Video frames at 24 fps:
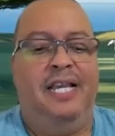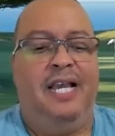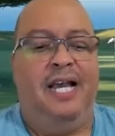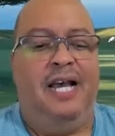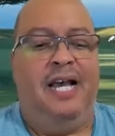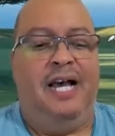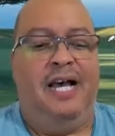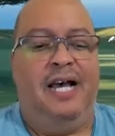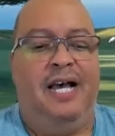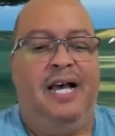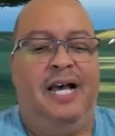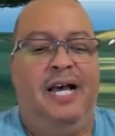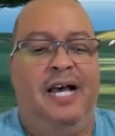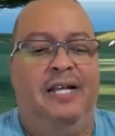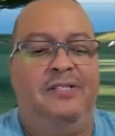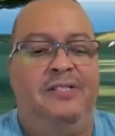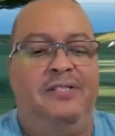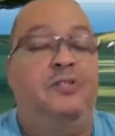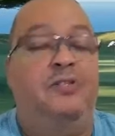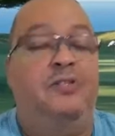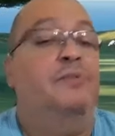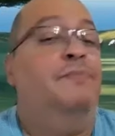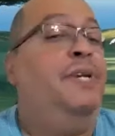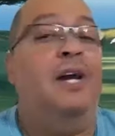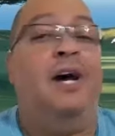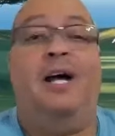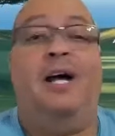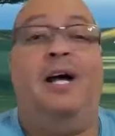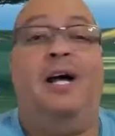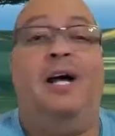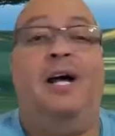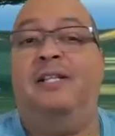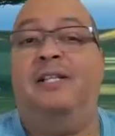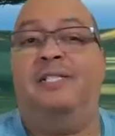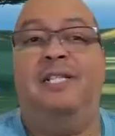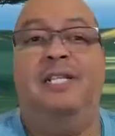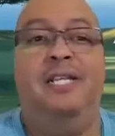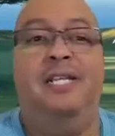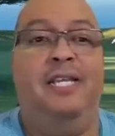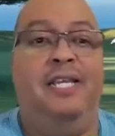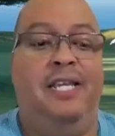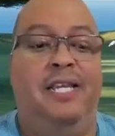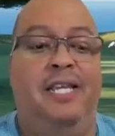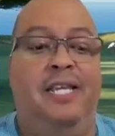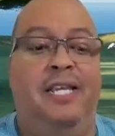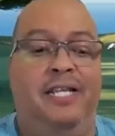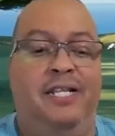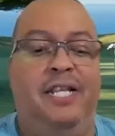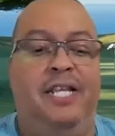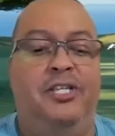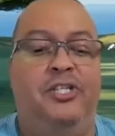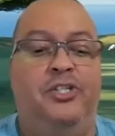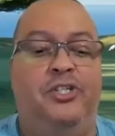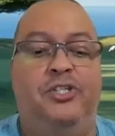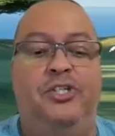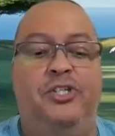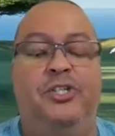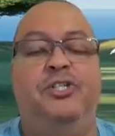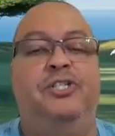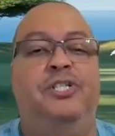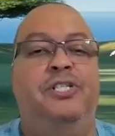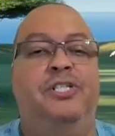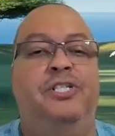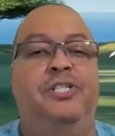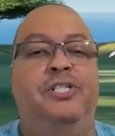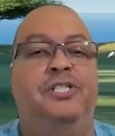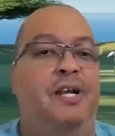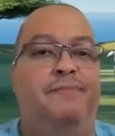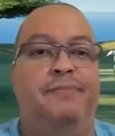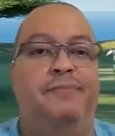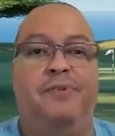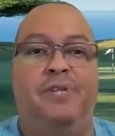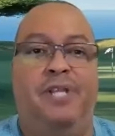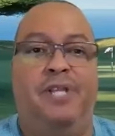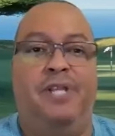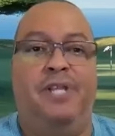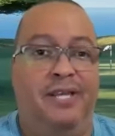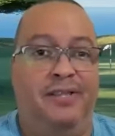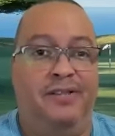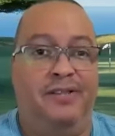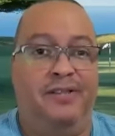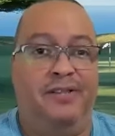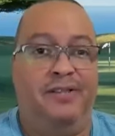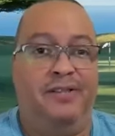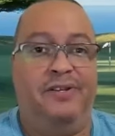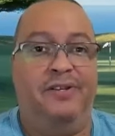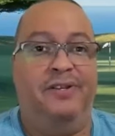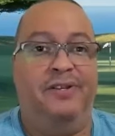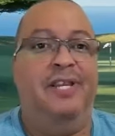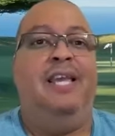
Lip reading: to me, honestly, they should just come together